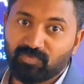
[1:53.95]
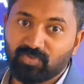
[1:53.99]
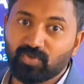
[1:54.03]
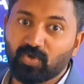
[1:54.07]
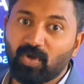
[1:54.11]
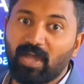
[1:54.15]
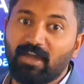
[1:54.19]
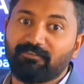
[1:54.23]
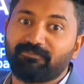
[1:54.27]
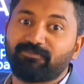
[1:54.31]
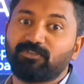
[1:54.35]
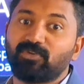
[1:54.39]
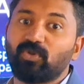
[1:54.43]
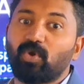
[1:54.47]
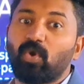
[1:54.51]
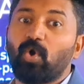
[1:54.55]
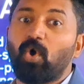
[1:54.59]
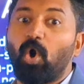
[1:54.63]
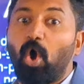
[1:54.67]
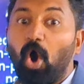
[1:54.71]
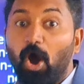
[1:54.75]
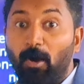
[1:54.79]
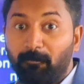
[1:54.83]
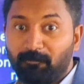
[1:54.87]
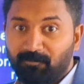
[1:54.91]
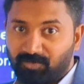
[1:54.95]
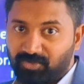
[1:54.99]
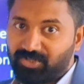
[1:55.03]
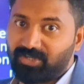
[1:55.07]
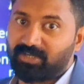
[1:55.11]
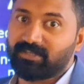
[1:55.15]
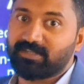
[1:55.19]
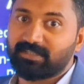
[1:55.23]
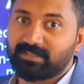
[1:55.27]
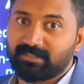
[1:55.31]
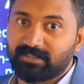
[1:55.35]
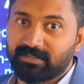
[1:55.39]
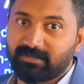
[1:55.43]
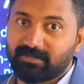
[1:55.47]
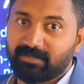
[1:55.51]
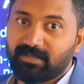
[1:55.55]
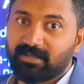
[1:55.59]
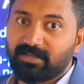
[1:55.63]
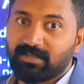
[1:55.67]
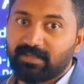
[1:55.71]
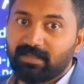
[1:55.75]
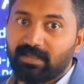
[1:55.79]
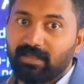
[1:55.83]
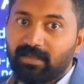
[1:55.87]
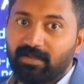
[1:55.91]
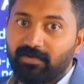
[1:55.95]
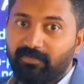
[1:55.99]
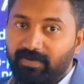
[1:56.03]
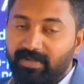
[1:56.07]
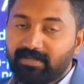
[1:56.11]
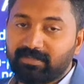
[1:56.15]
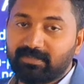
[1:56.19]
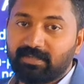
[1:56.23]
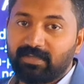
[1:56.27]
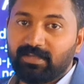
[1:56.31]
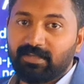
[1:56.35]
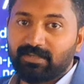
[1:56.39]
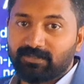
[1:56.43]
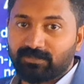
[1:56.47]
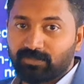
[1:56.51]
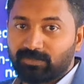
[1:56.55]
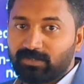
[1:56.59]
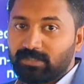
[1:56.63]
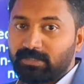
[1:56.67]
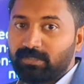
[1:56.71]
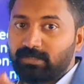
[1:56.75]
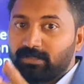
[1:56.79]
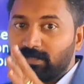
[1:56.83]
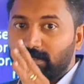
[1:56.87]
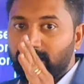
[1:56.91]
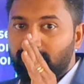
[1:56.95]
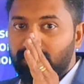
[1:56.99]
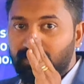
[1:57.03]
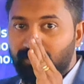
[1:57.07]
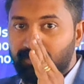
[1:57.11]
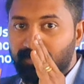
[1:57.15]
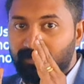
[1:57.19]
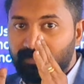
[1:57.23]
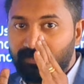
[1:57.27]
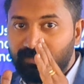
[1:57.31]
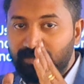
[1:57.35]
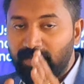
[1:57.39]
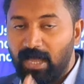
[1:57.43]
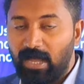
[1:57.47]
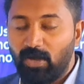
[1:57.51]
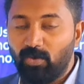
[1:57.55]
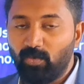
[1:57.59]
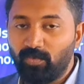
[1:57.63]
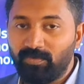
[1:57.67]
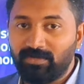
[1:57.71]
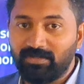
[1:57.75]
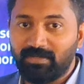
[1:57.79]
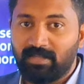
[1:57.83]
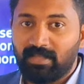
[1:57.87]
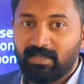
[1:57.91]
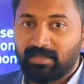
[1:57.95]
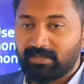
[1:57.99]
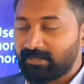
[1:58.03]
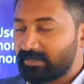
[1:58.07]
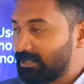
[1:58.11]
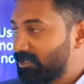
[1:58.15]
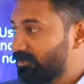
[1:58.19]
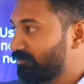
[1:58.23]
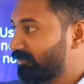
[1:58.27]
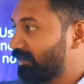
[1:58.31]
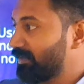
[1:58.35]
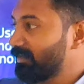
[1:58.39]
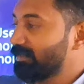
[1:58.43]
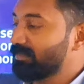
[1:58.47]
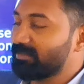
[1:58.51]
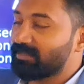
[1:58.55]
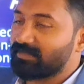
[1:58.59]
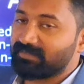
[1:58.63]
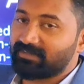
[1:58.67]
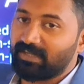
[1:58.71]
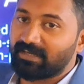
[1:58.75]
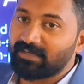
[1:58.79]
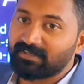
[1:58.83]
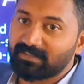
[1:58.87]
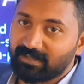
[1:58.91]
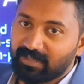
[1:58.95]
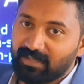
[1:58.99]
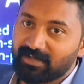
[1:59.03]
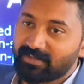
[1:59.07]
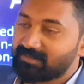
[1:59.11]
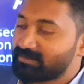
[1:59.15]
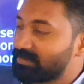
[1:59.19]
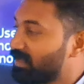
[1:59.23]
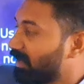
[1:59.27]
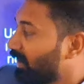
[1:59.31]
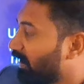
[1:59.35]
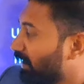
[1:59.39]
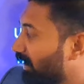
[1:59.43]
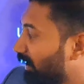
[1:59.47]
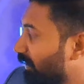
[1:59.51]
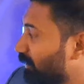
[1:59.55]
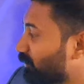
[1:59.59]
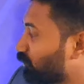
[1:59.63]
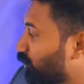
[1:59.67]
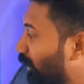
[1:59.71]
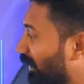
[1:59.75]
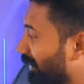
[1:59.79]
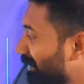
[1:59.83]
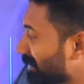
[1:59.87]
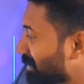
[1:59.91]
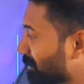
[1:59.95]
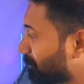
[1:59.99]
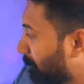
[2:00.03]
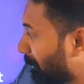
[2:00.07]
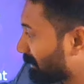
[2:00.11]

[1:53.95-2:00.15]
You have no option here, right? So the noun given in the sentence is very